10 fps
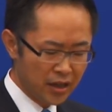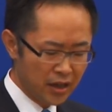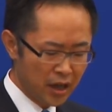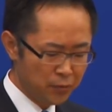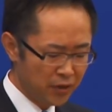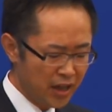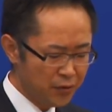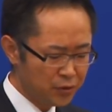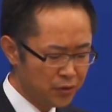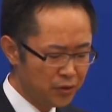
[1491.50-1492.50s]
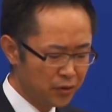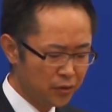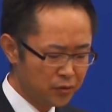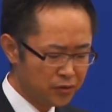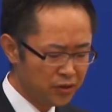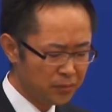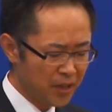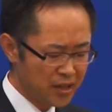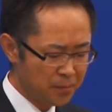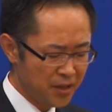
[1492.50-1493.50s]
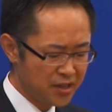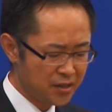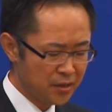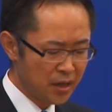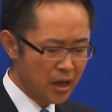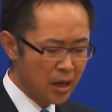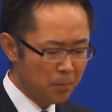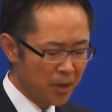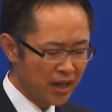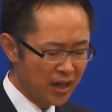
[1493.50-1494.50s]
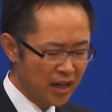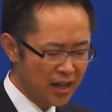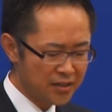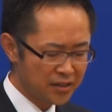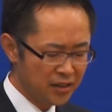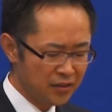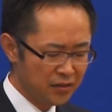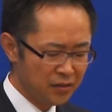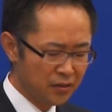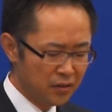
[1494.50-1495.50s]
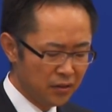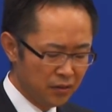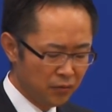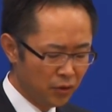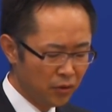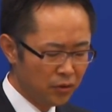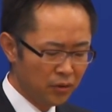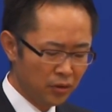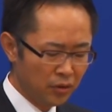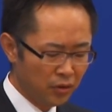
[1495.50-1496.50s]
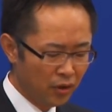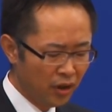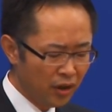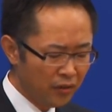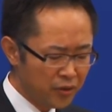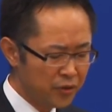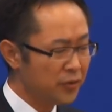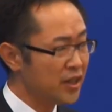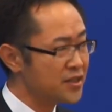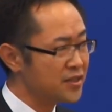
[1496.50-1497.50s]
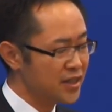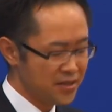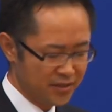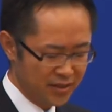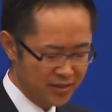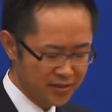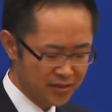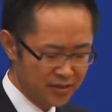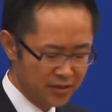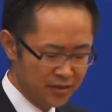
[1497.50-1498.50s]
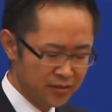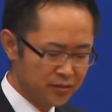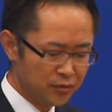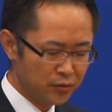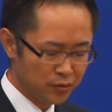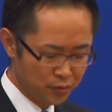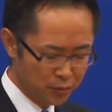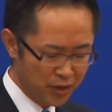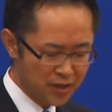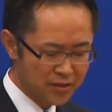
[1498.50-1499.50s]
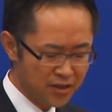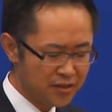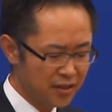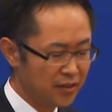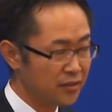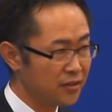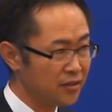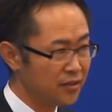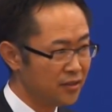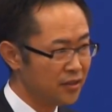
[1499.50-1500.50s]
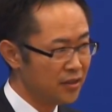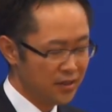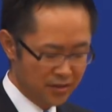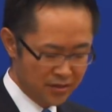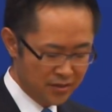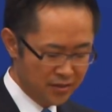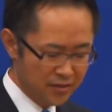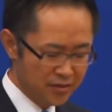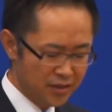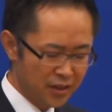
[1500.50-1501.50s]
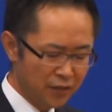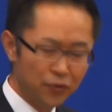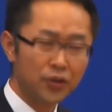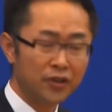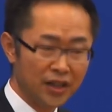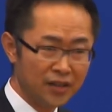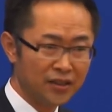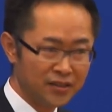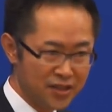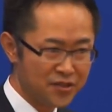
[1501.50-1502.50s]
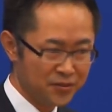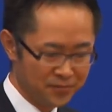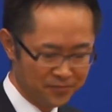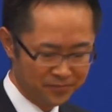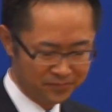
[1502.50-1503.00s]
I would like to conclude my speech by asking for all of your assistance towards this end. Thank you for your kind attention.